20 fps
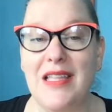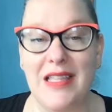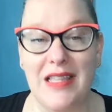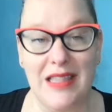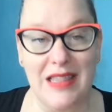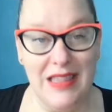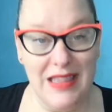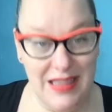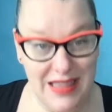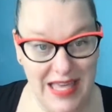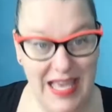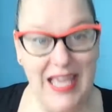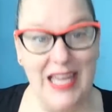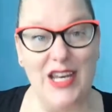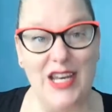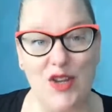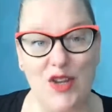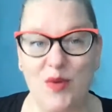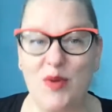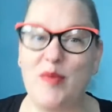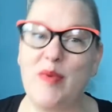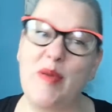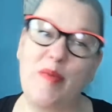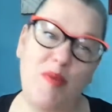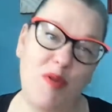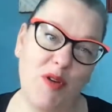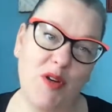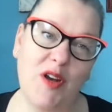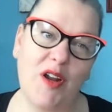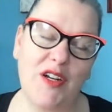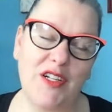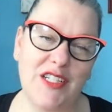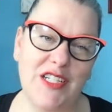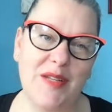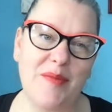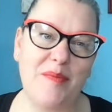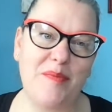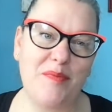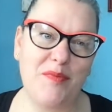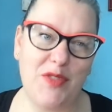then you would be put
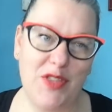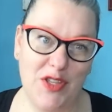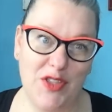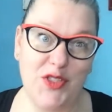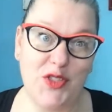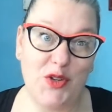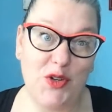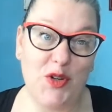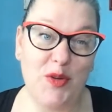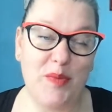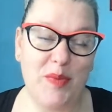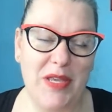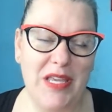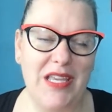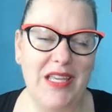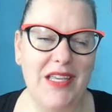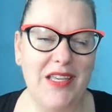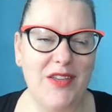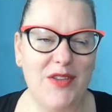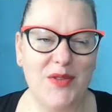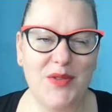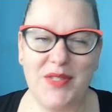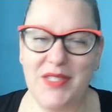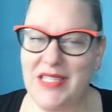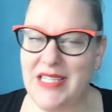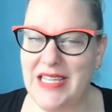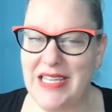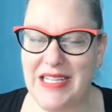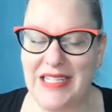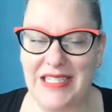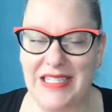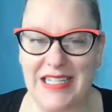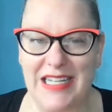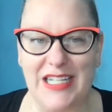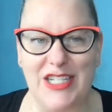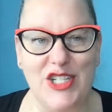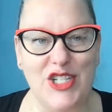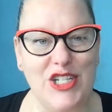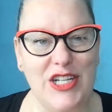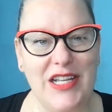onto the third PEUC
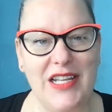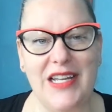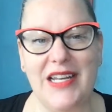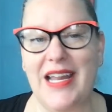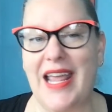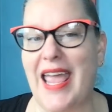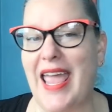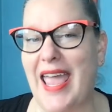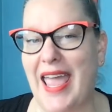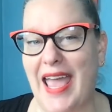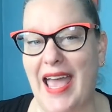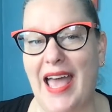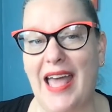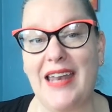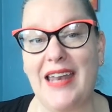extension, and